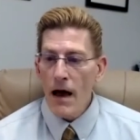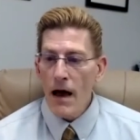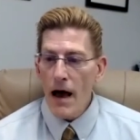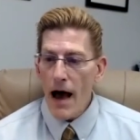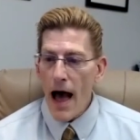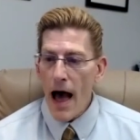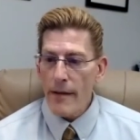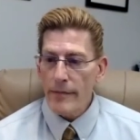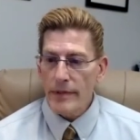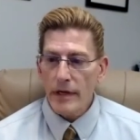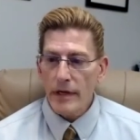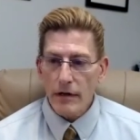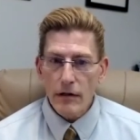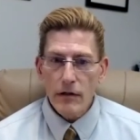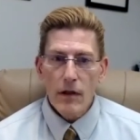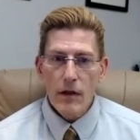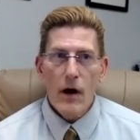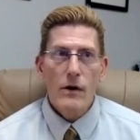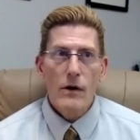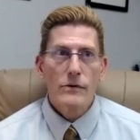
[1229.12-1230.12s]
I'm going to
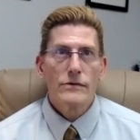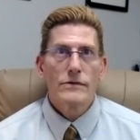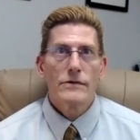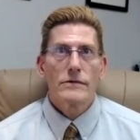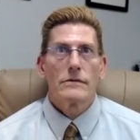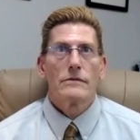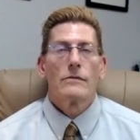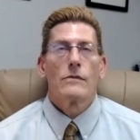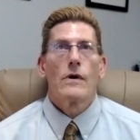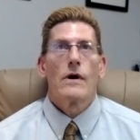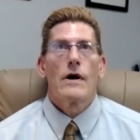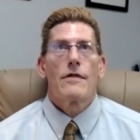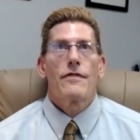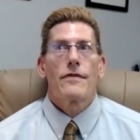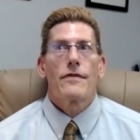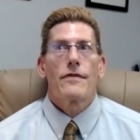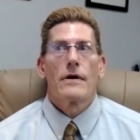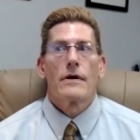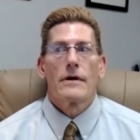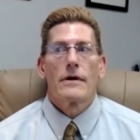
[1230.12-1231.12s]
close with
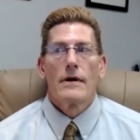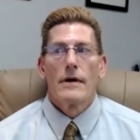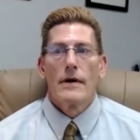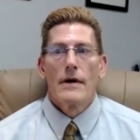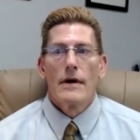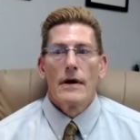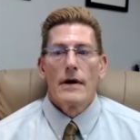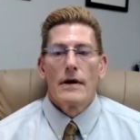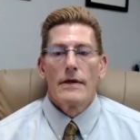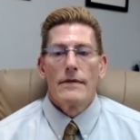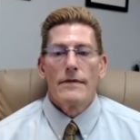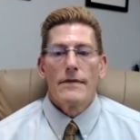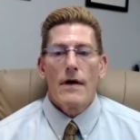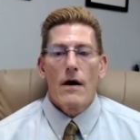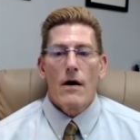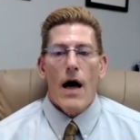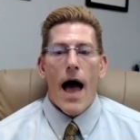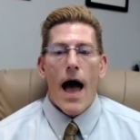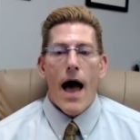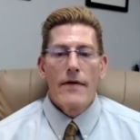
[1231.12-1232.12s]

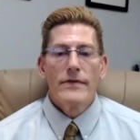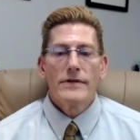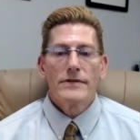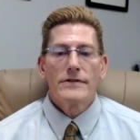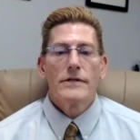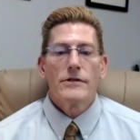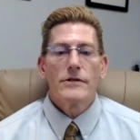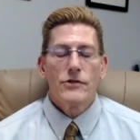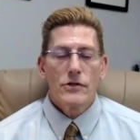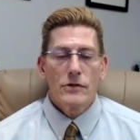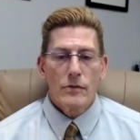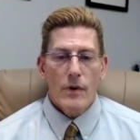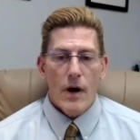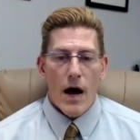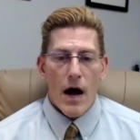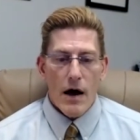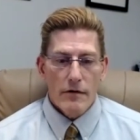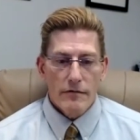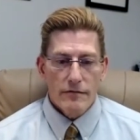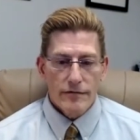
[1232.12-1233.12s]
on this issue
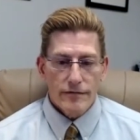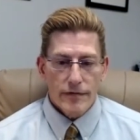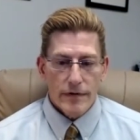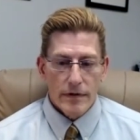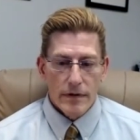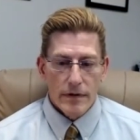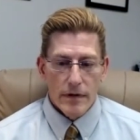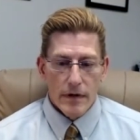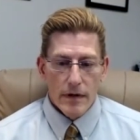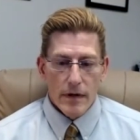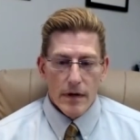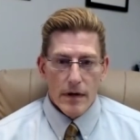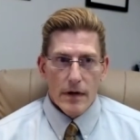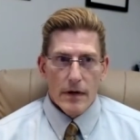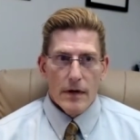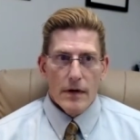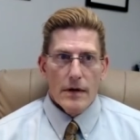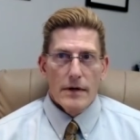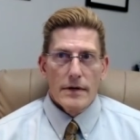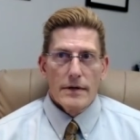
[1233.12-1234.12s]
of
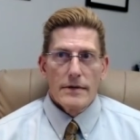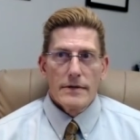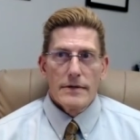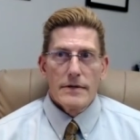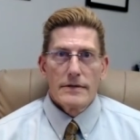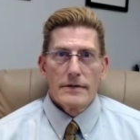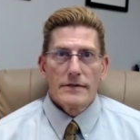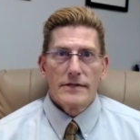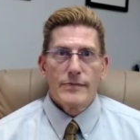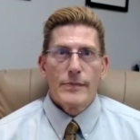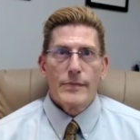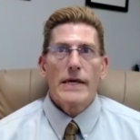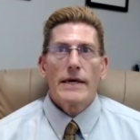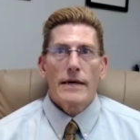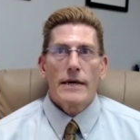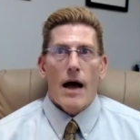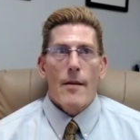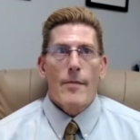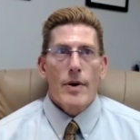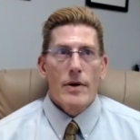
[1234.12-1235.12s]

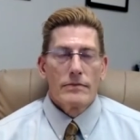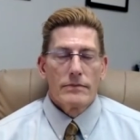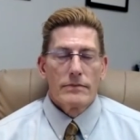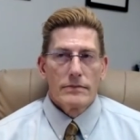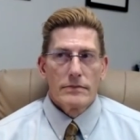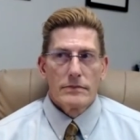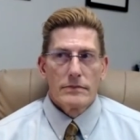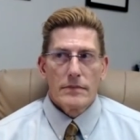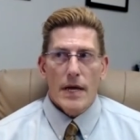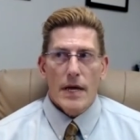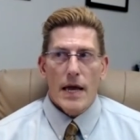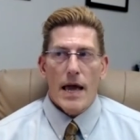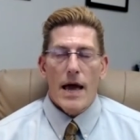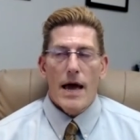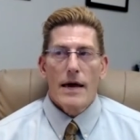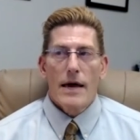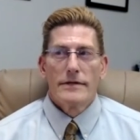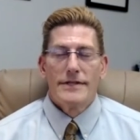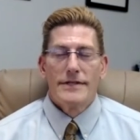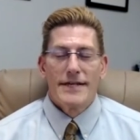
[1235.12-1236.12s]
speaking up.
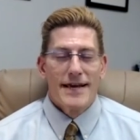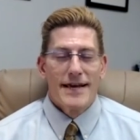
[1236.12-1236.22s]
And